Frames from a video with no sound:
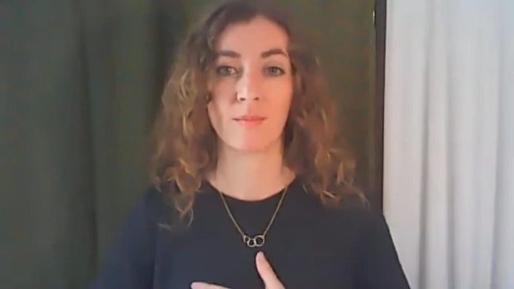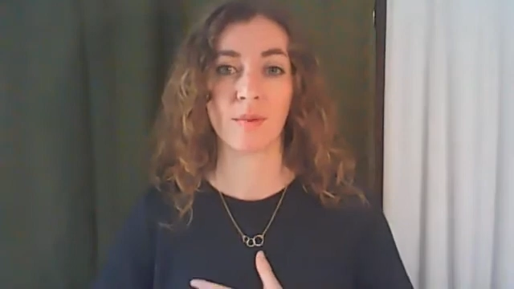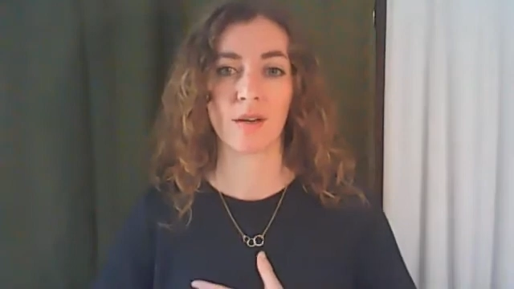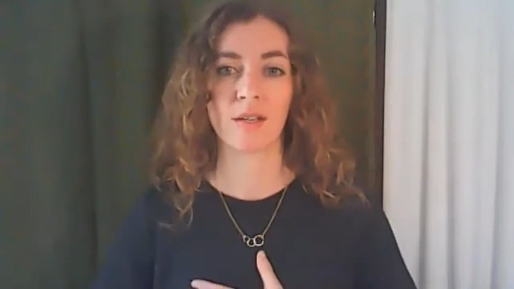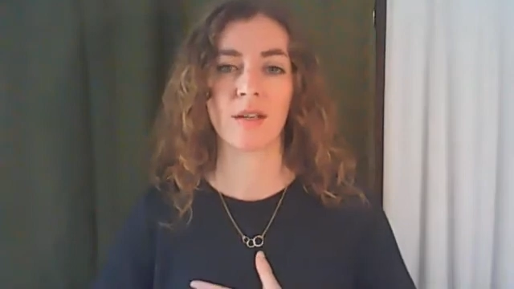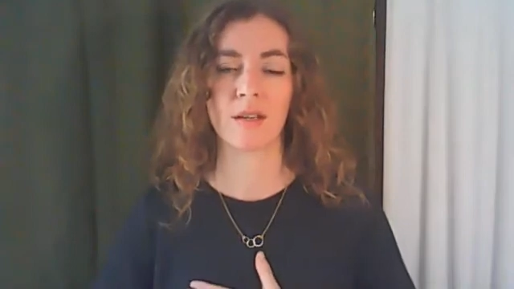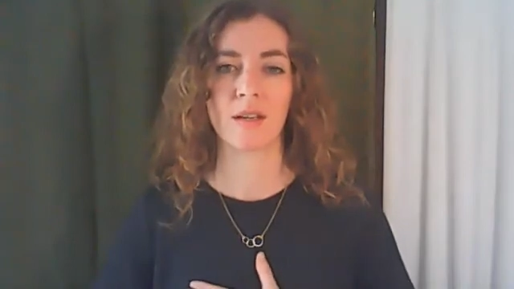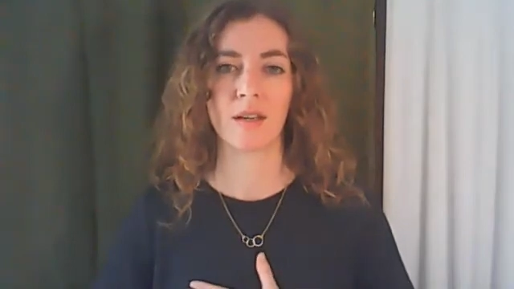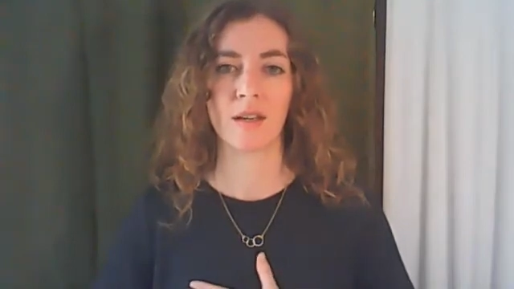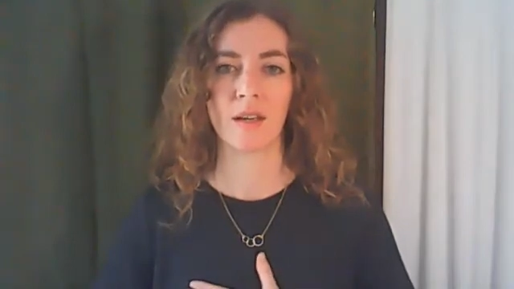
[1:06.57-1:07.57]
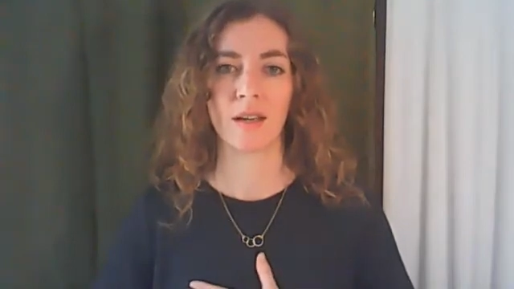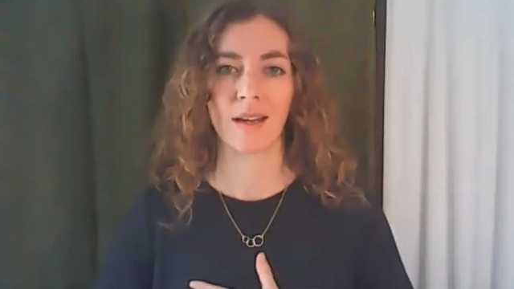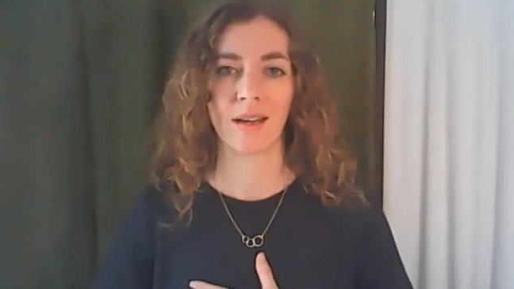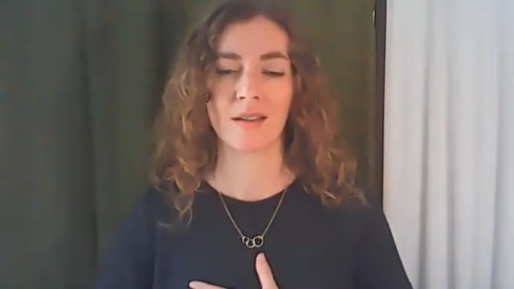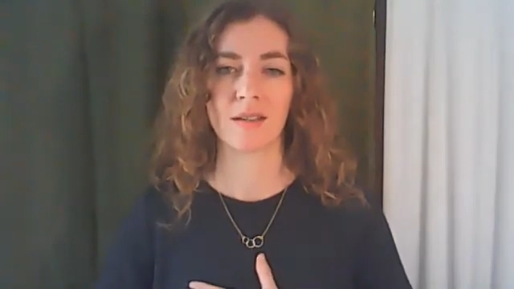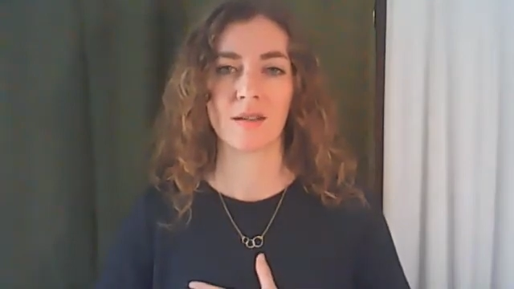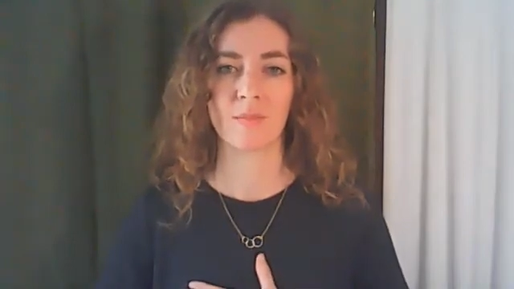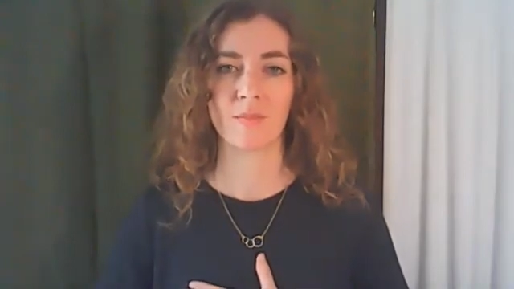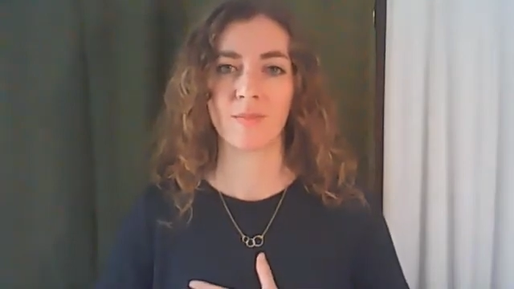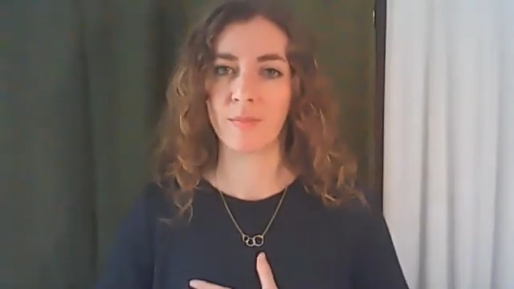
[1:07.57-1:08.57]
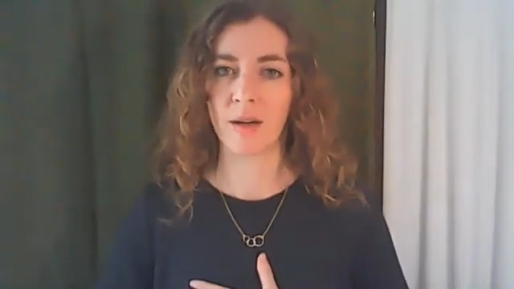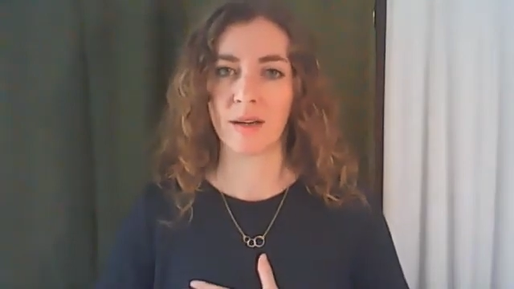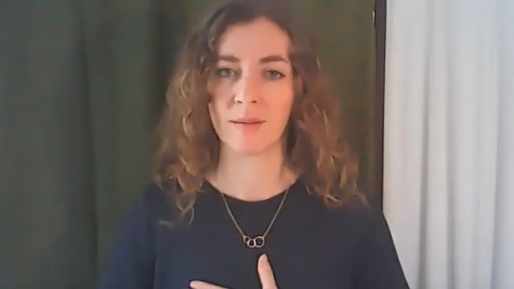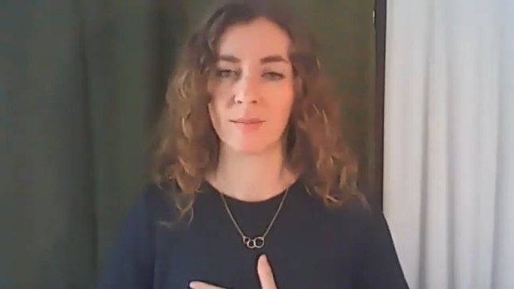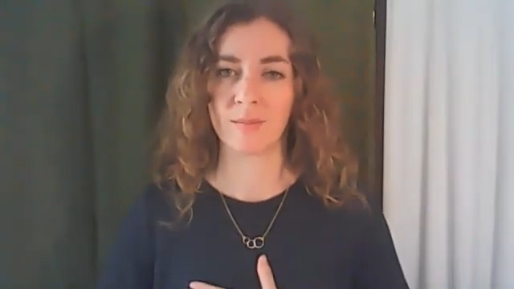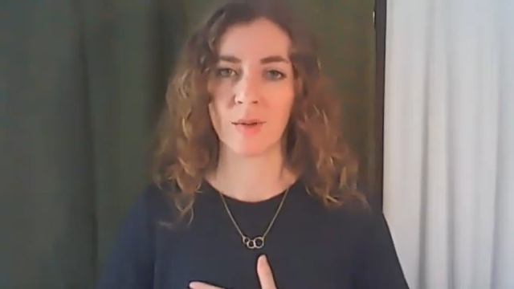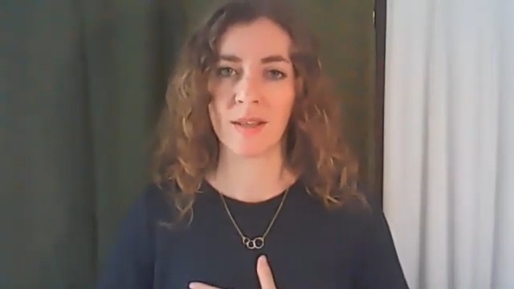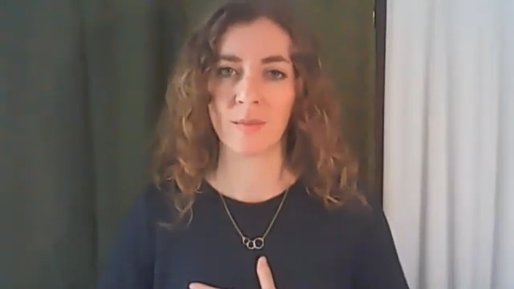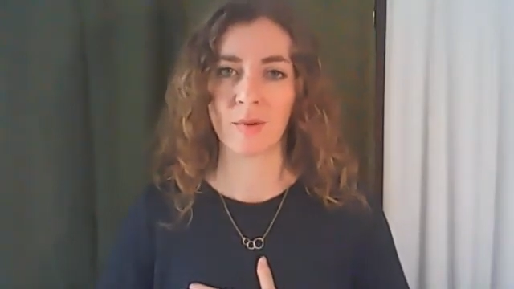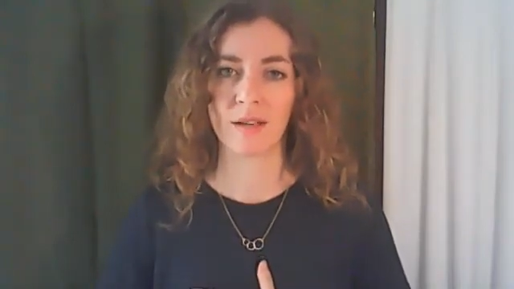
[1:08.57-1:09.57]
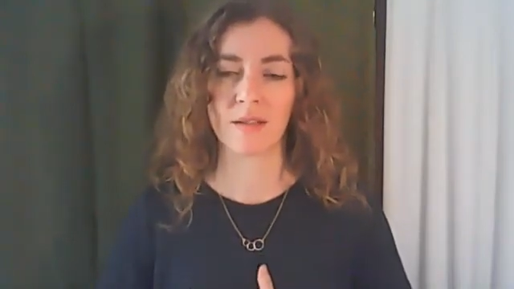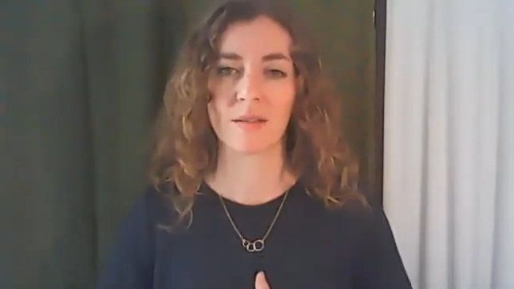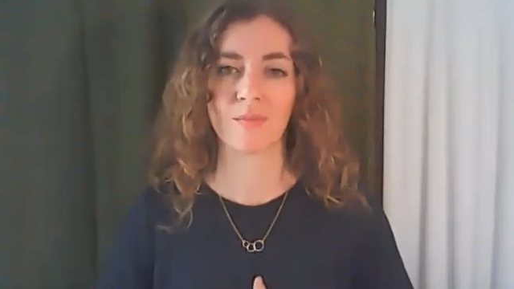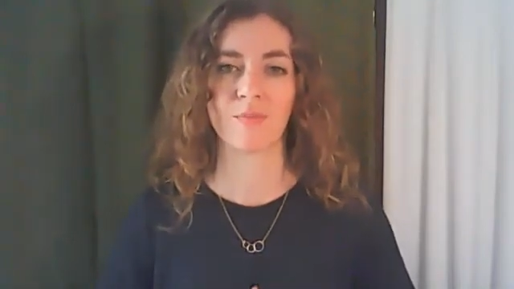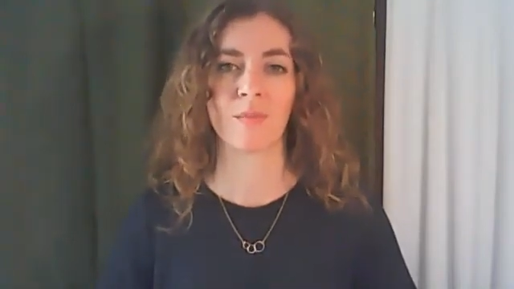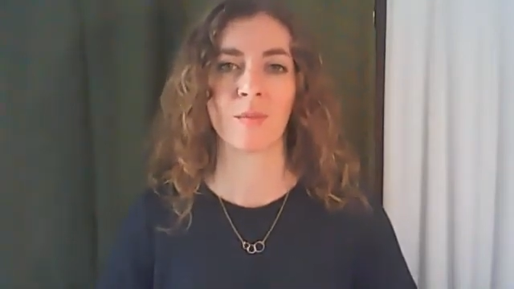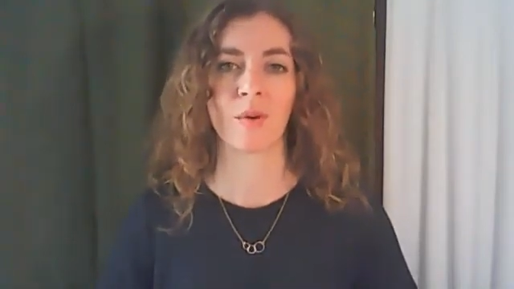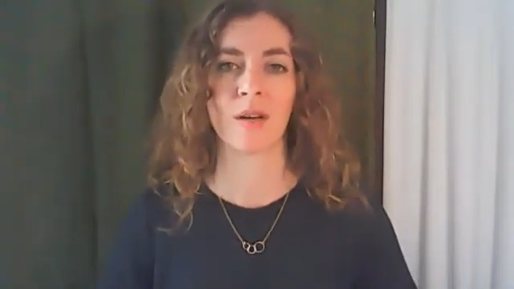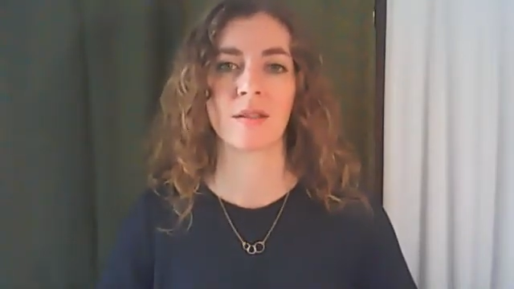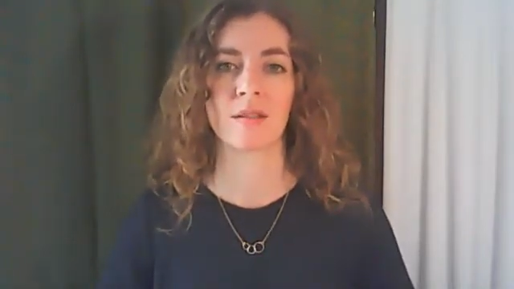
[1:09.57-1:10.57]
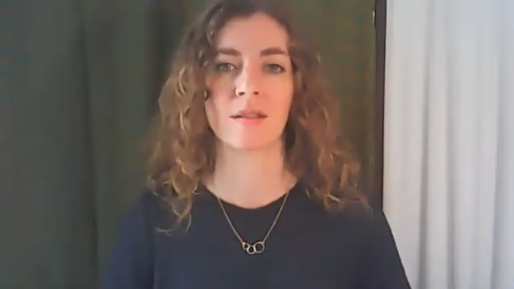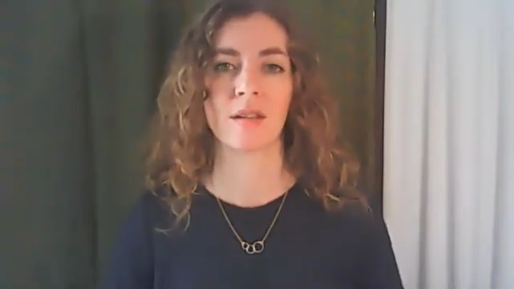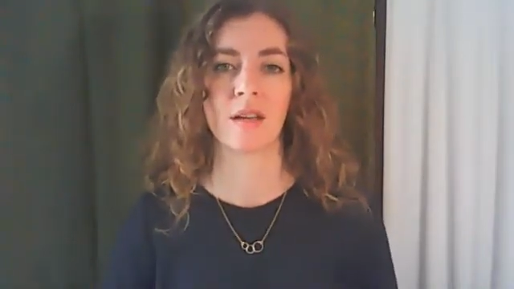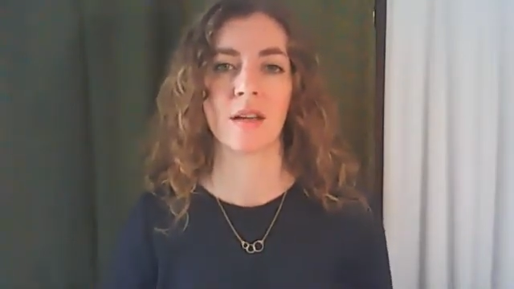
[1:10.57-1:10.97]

body connected breathing practice and presence.